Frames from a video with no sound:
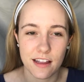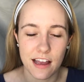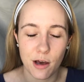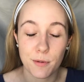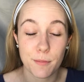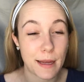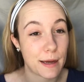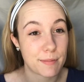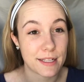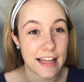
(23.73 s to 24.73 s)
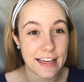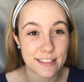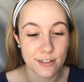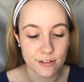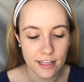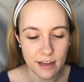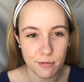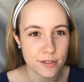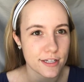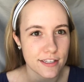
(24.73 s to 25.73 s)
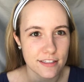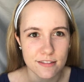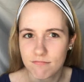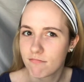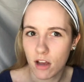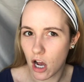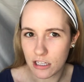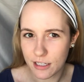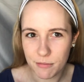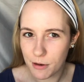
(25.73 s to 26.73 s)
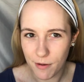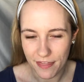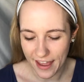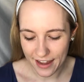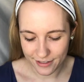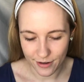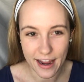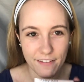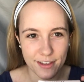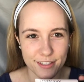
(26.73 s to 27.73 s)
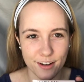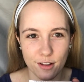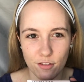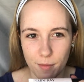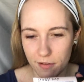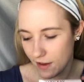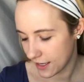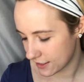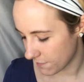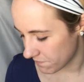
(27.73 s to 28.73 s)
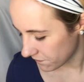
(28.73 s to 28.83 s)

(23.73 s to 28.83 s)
help your makeup to last all day, which is awesome. We want that. So I have this all over my face.